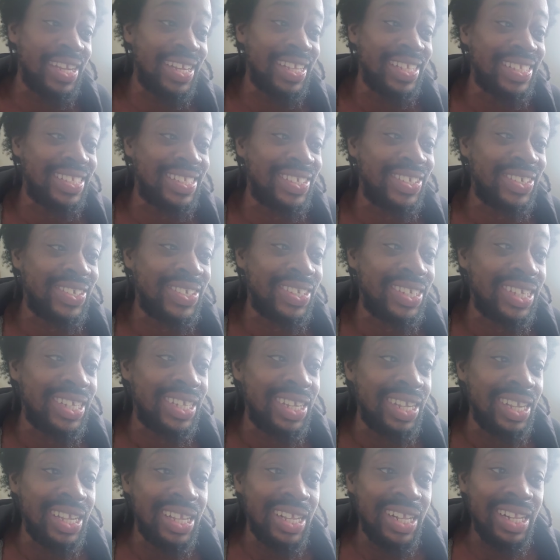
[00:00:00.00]
to get into it.
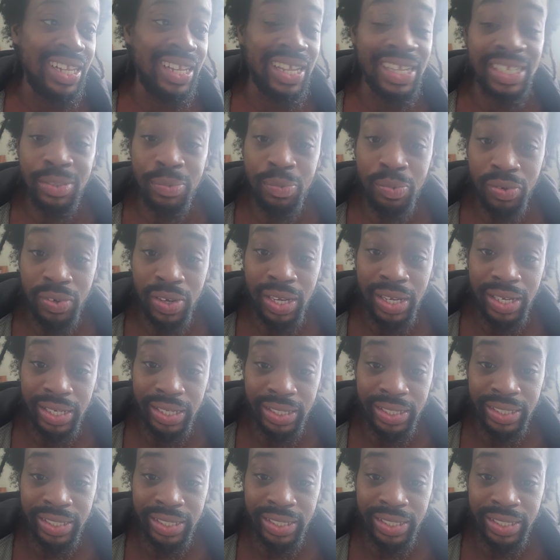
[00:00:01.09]
Let's pray.